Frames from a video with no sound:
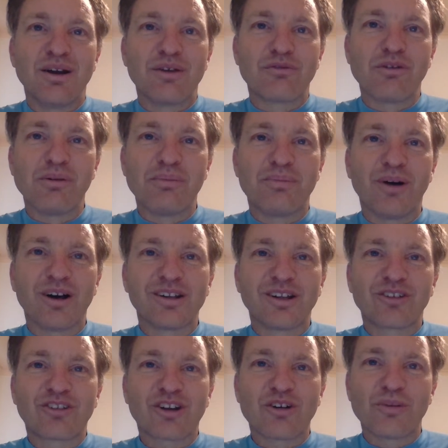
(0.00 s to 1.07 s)
From a
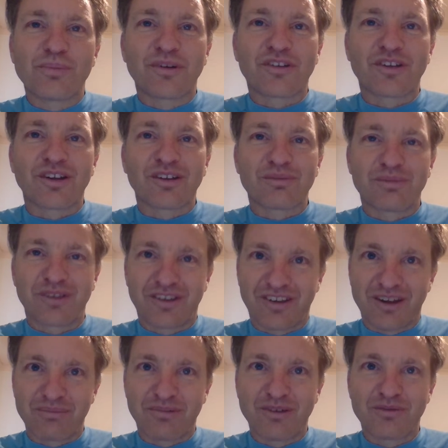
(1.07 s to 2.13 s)
biological
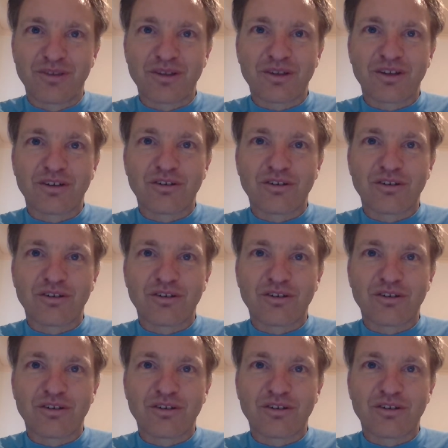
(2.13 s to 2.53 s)
perspective, the